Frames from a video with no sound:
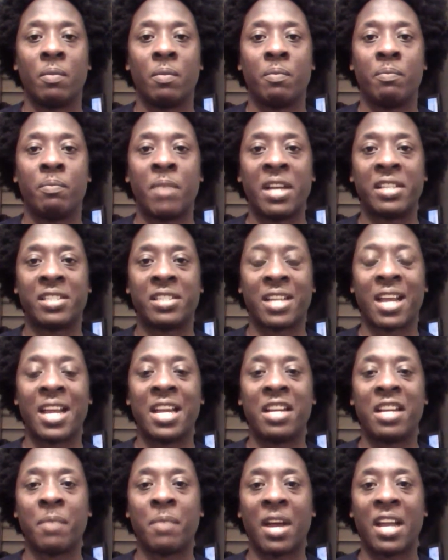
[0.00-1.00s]

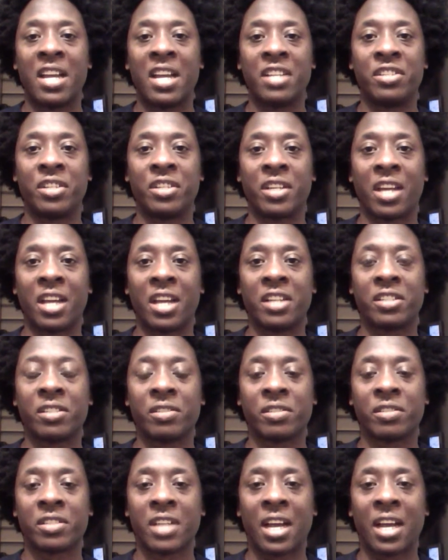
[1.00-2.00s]
maintain my educational
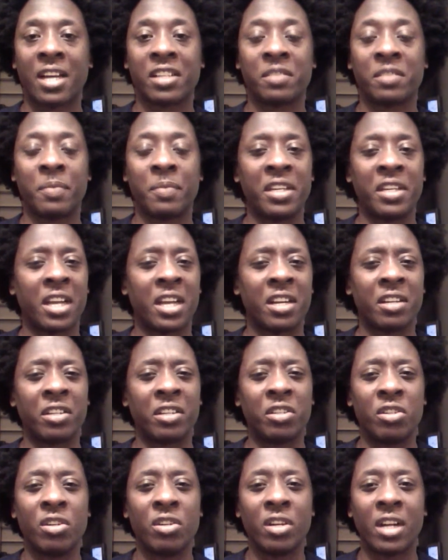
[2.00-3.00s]
status, mean get a
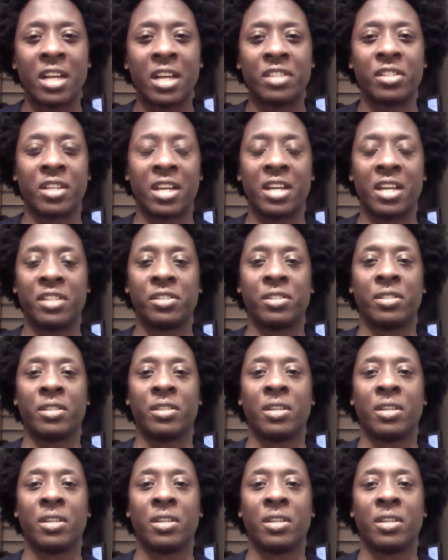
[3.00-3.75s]
good education,